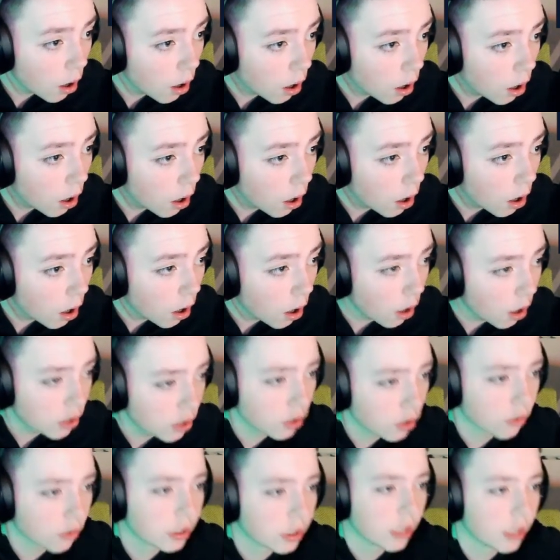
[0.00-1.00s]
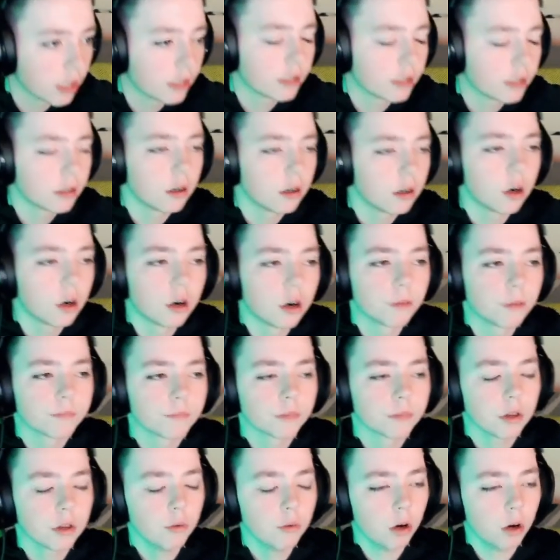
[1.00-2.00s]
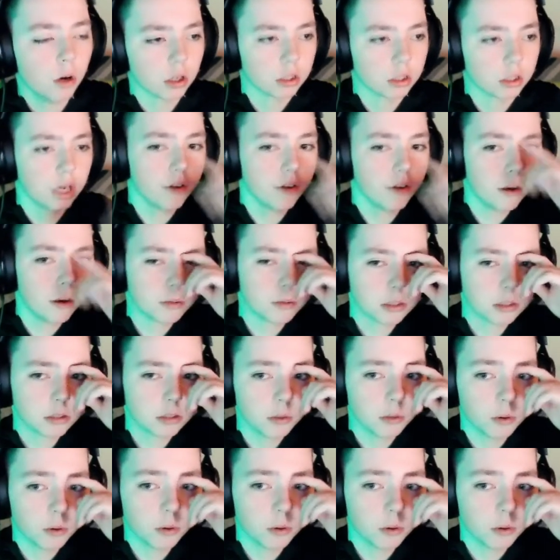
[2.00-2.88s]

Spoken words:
Oh, he's offside. Oh, what a save that was, I tell you what.